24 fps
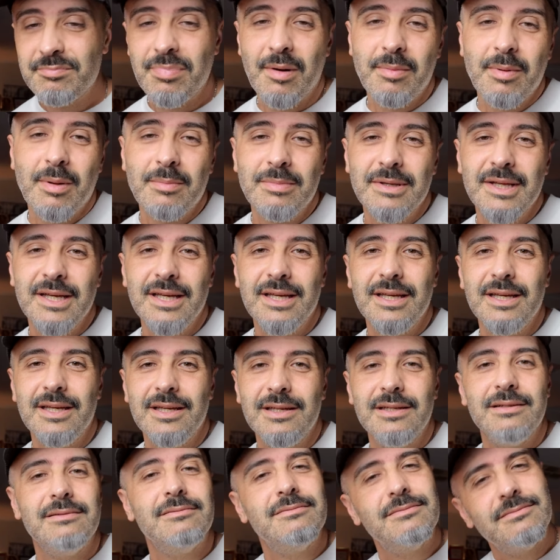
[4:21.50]

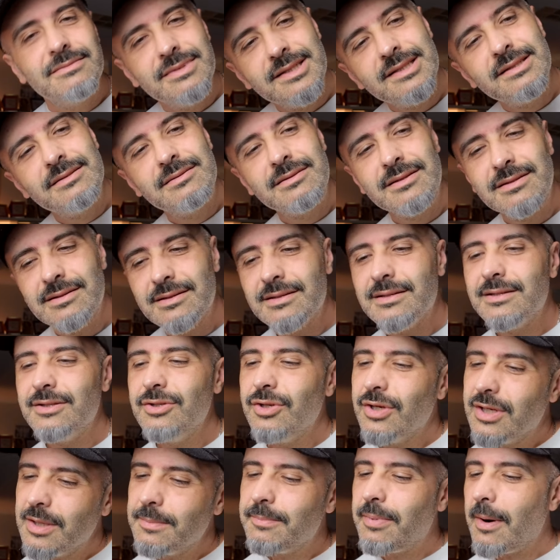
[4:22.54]
probably
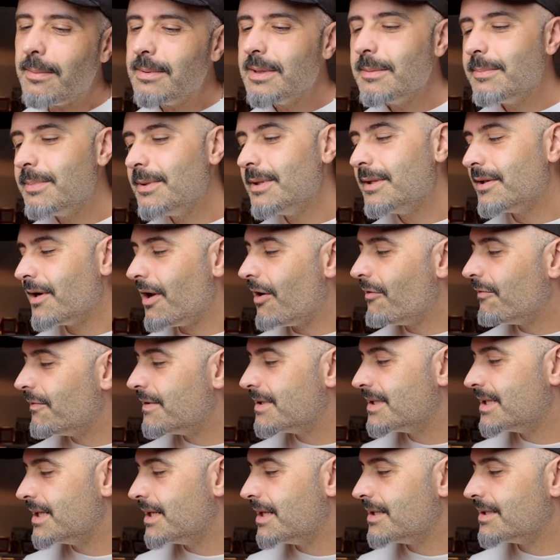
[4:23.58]
you could probably pull it off
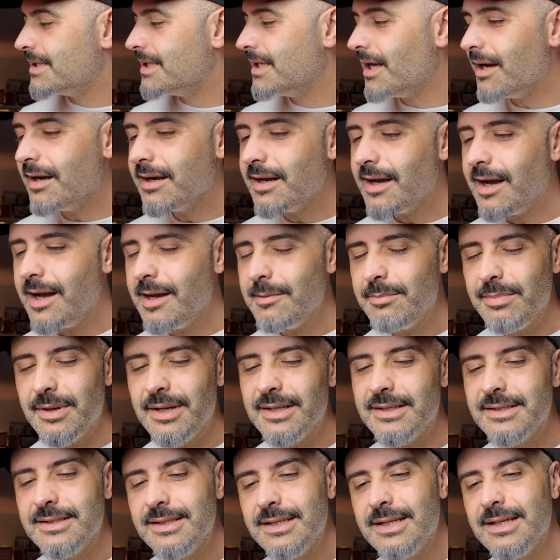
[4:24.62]
as, as a young guy,
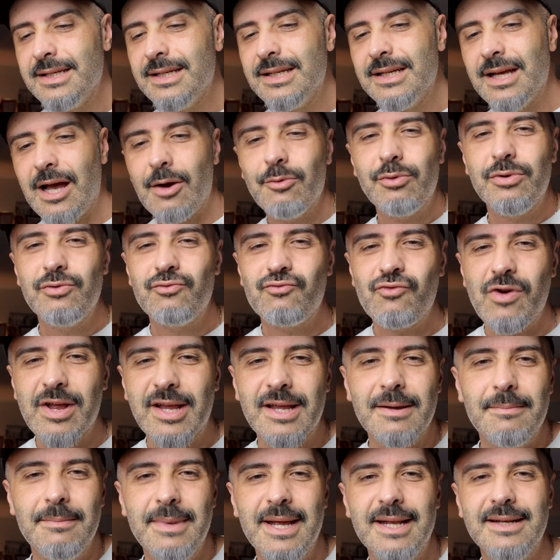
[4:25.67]
but I wouldn't
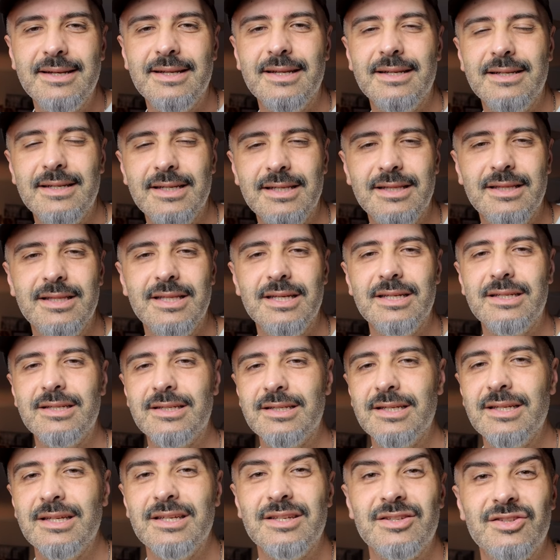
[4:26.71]
recommend it in
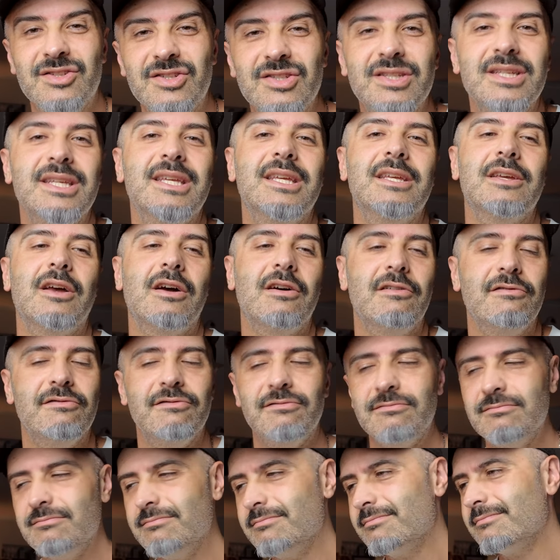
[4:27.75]
this sea
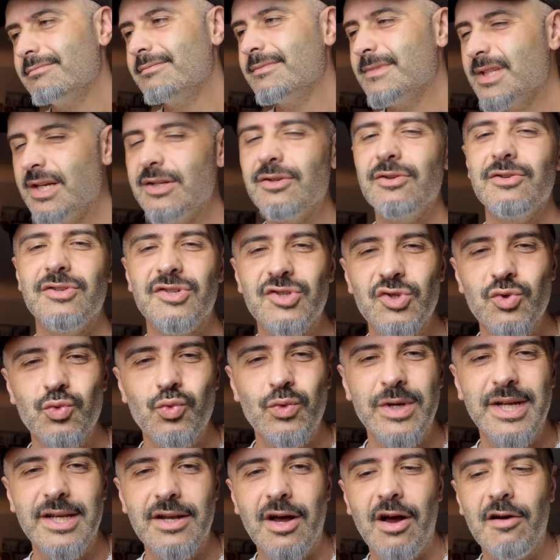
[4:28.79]
of, I don't know,
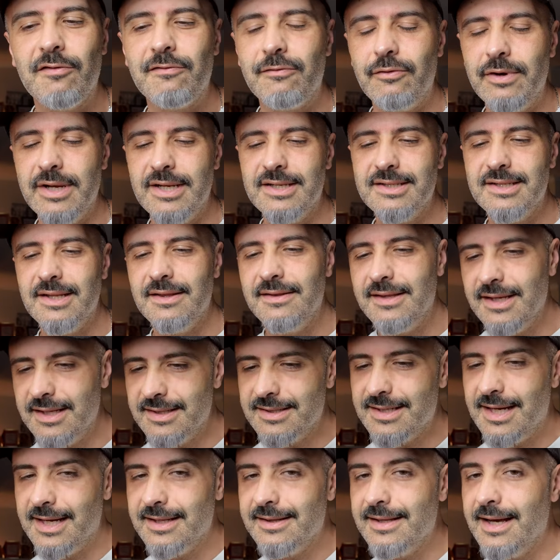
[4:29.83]
sweet offerings and
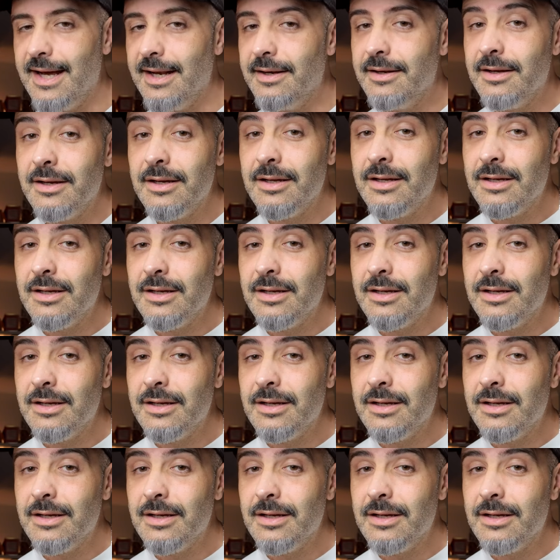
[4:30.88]
things like that.